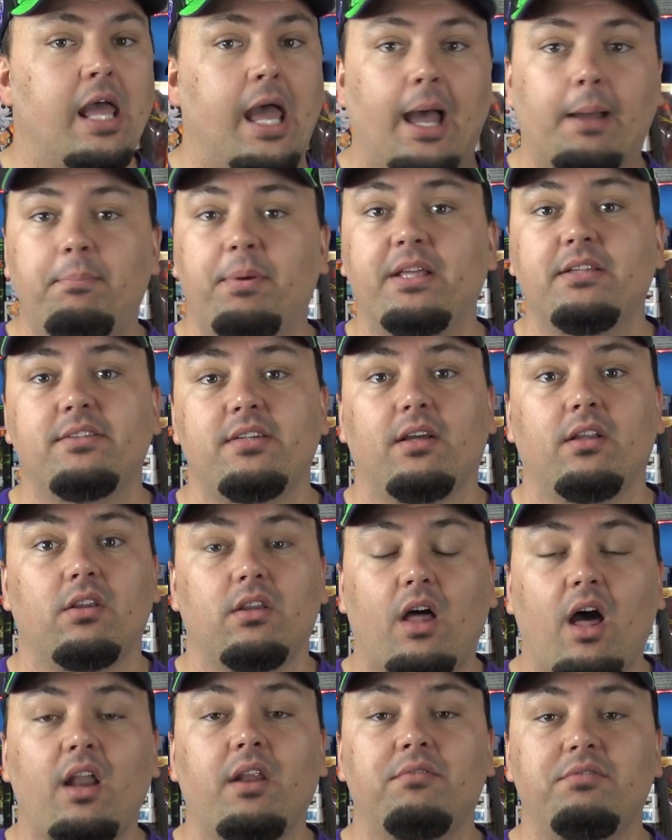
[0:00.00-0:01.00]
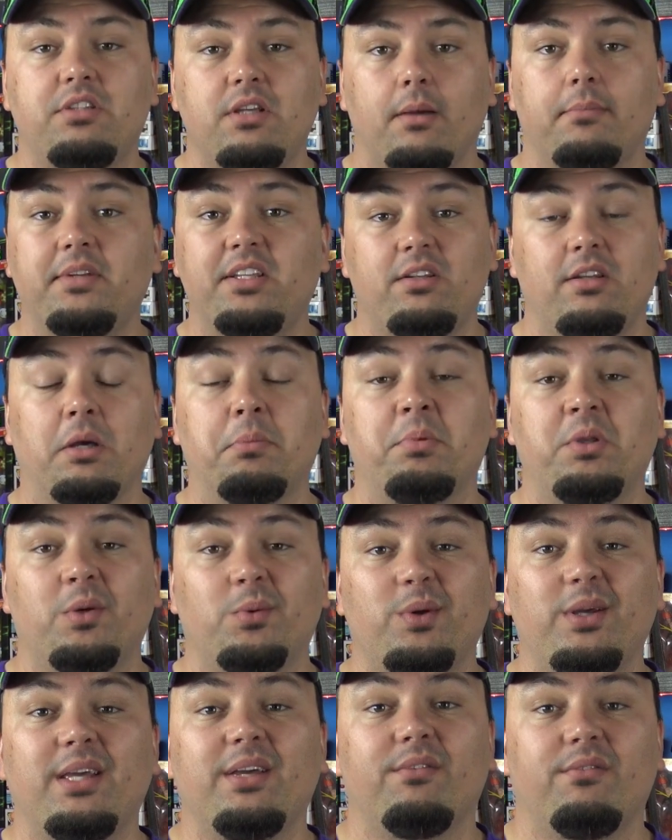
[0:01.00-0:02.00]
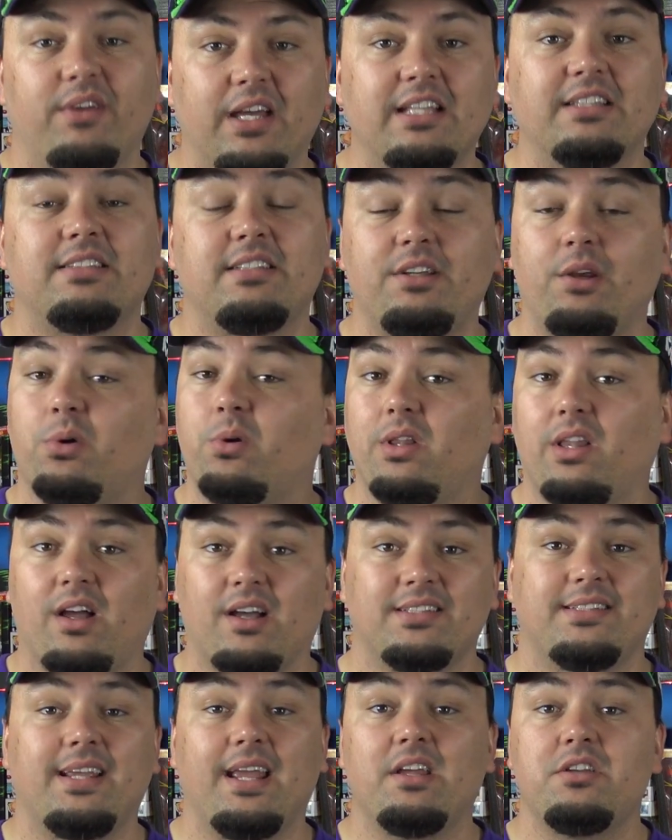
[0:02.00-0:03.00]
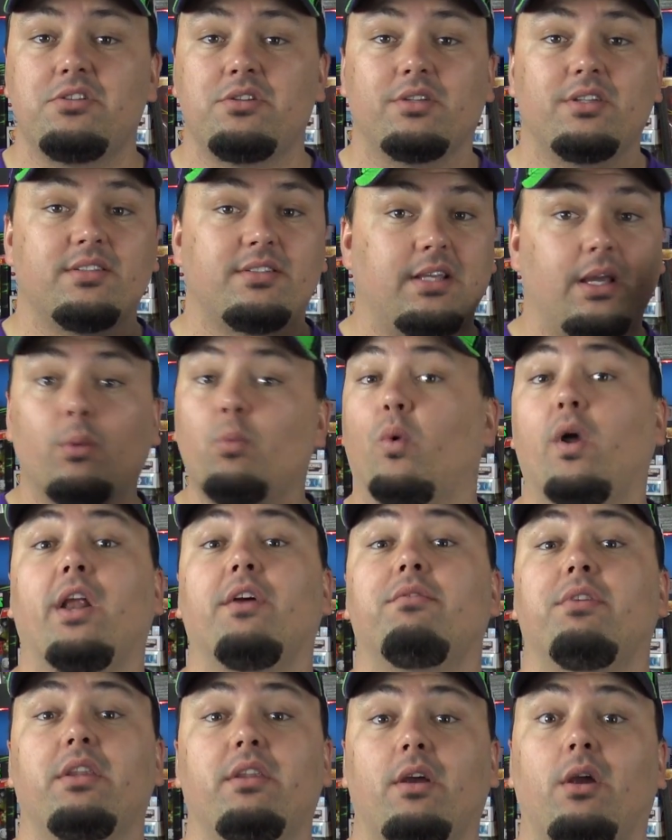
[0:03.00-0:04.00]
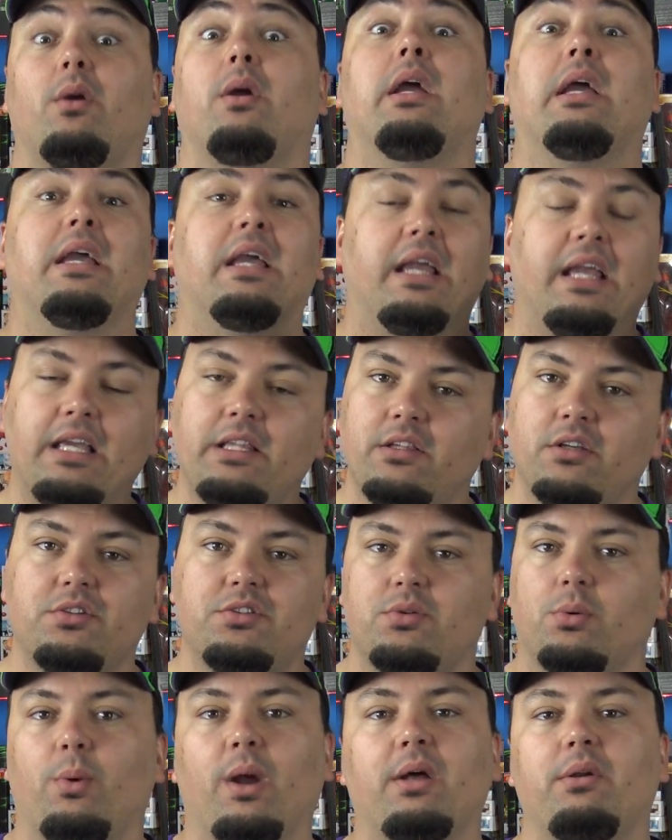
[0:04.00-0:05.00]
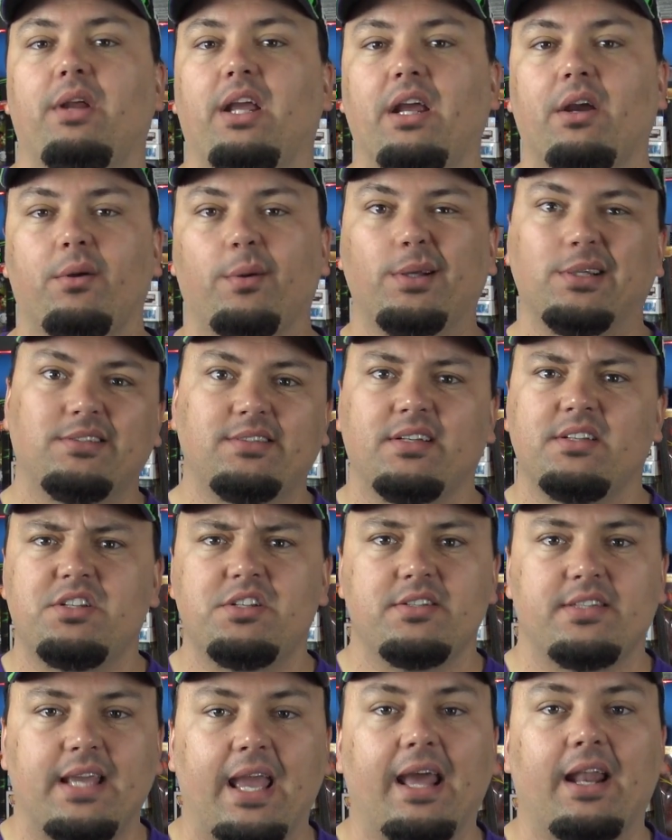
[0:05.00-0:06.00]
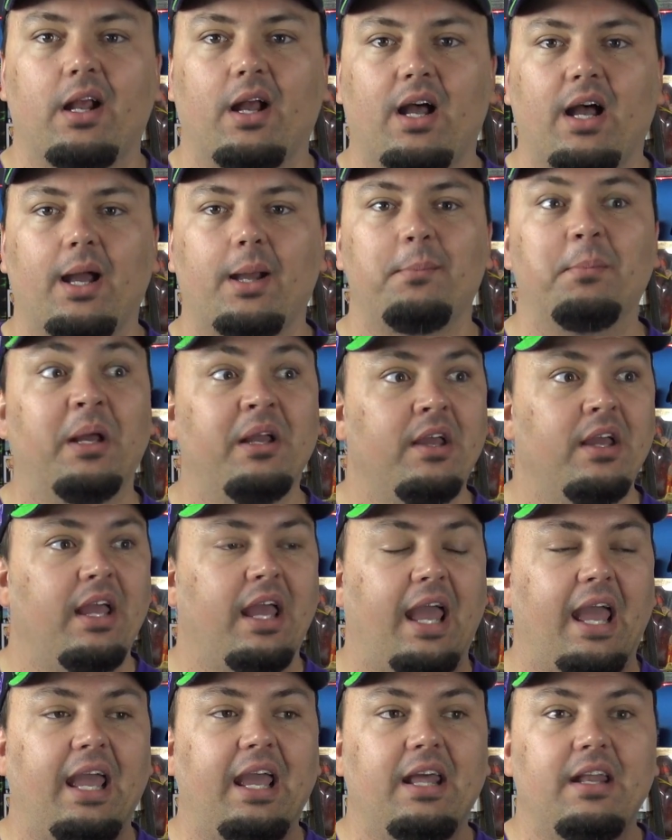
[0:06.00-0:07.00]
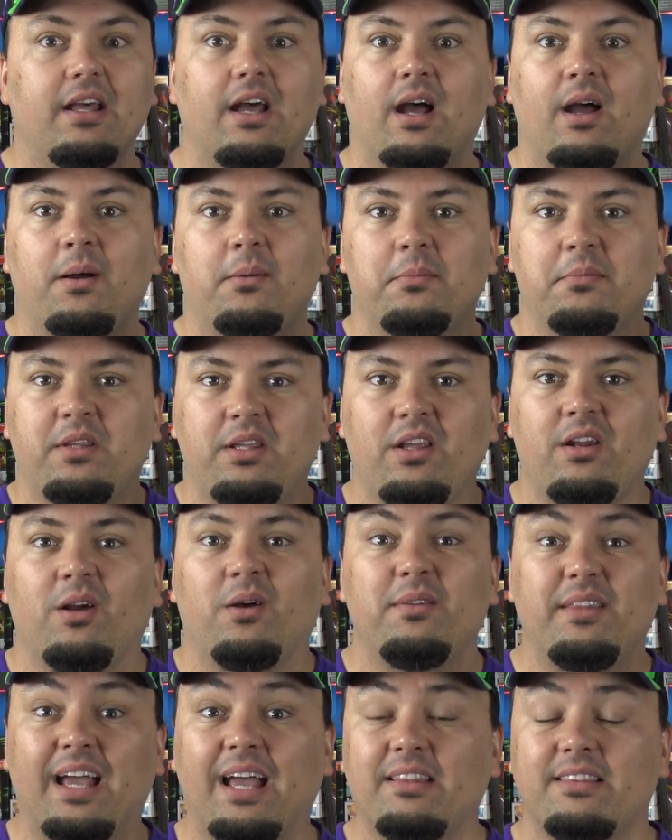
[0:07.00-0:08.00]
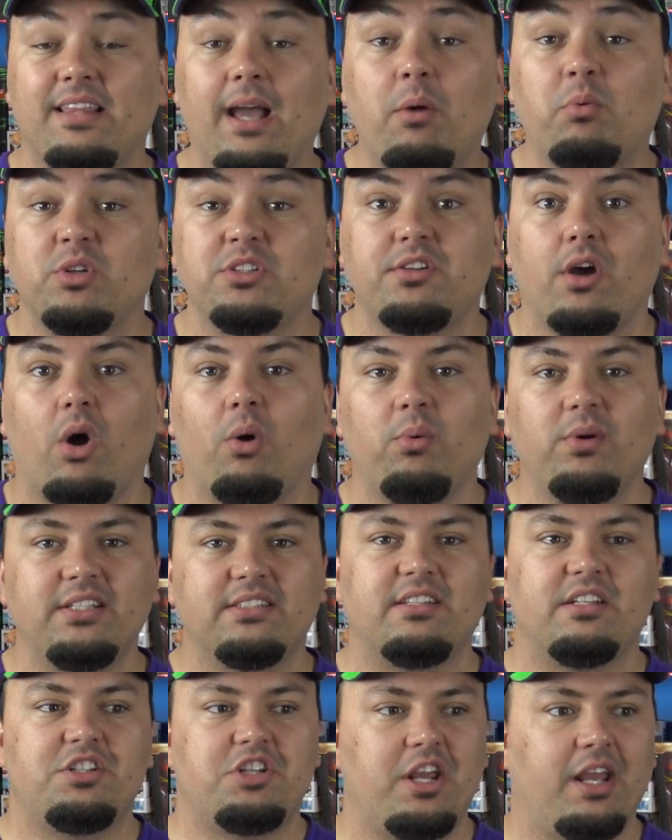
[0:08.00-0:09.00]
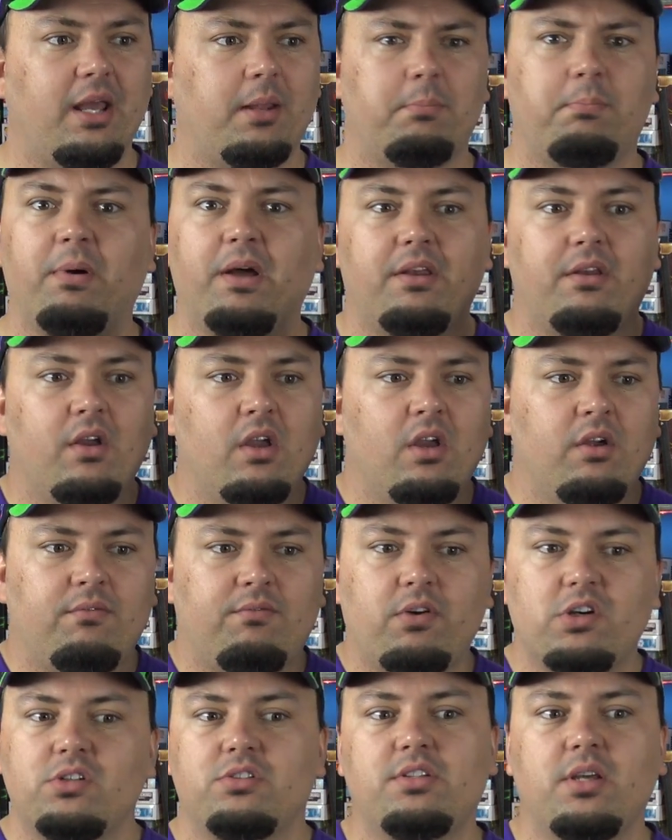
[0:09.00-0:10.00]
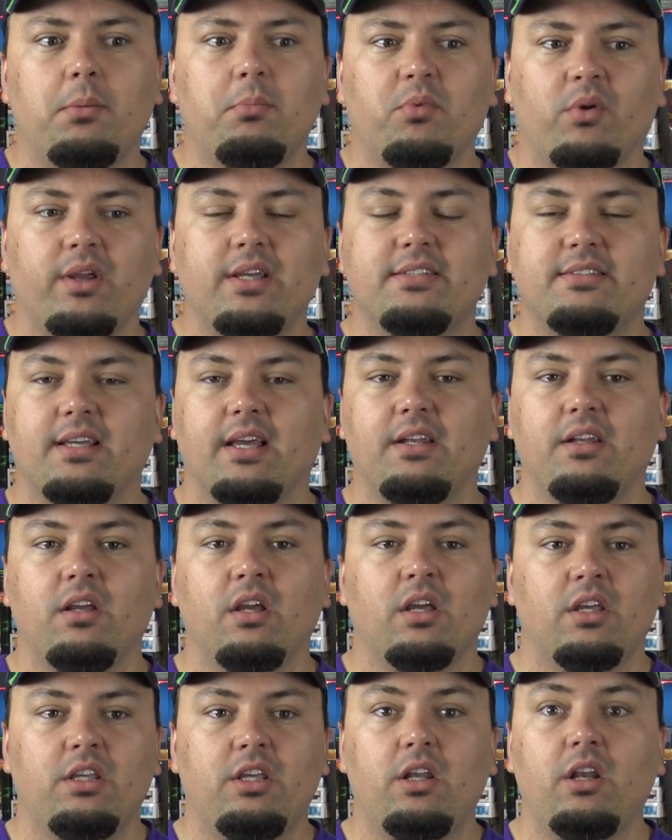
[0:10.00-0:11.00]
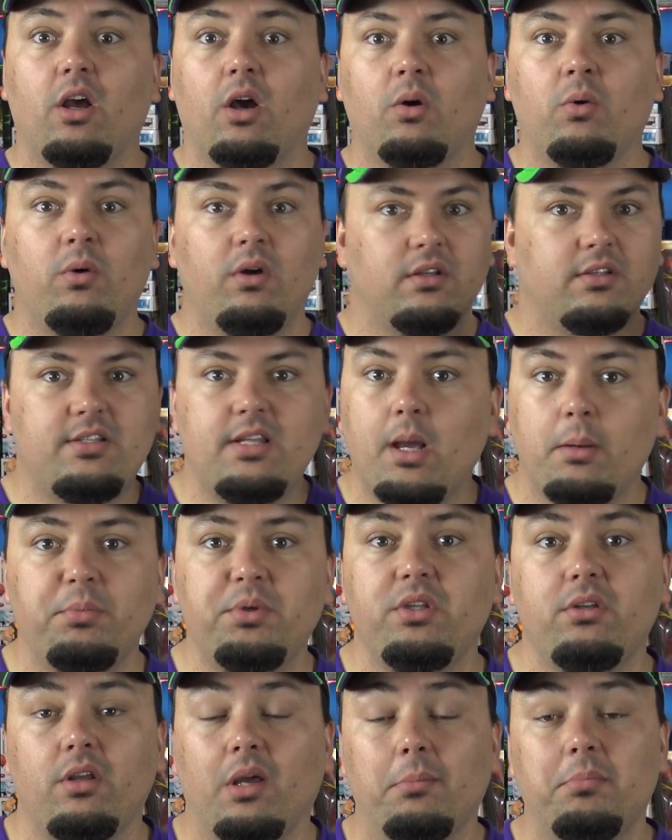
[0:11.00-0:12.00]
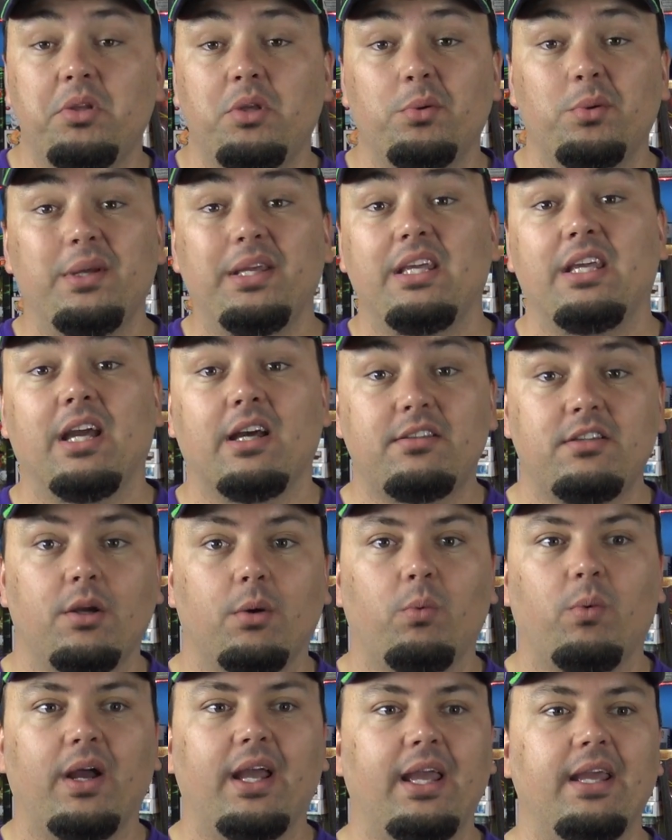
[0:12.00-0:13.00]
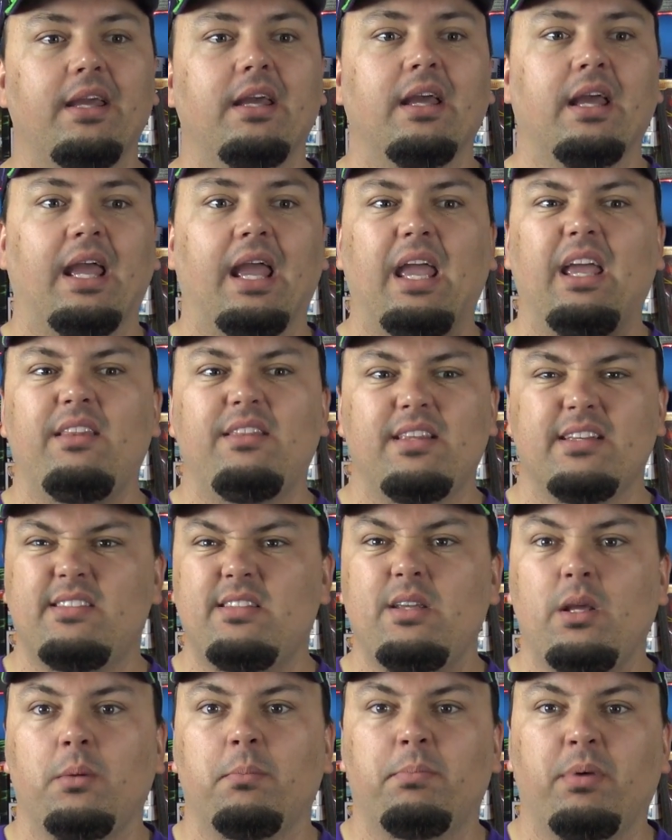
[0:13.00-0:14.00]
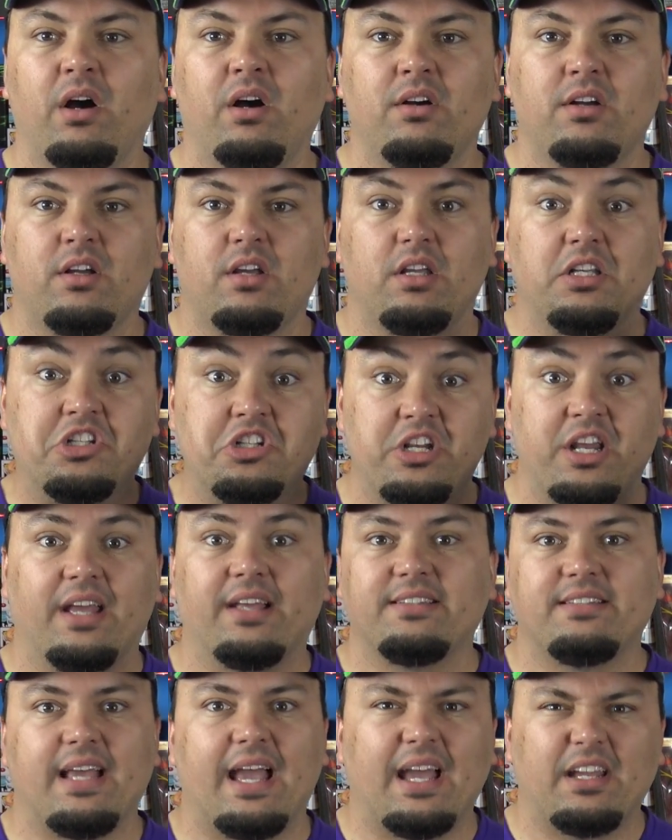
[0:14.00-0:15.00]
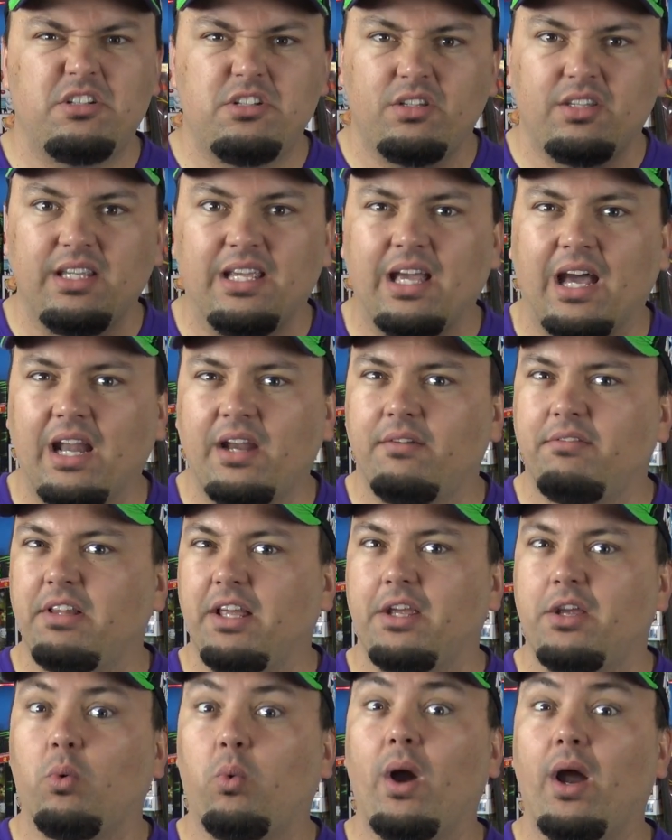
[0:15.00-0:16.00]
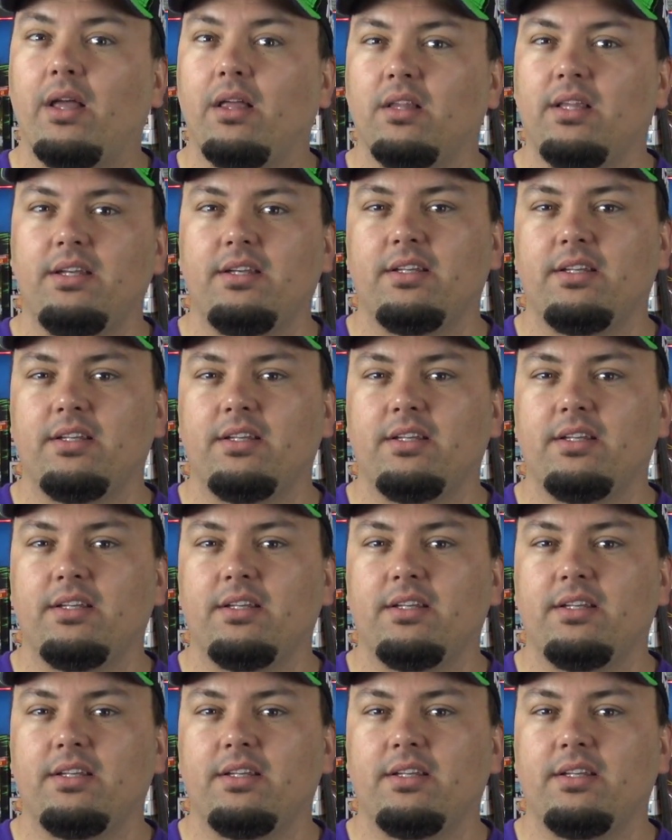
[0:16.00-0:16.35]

I've been to a lot of W W E events here in Los Angeles and whenever they're in the surrounding areas such as Anaheim, and um, you know, that that was always a chant. But for some reason, you know, W W E got their way and the C M Punk chants actually kind of like quietly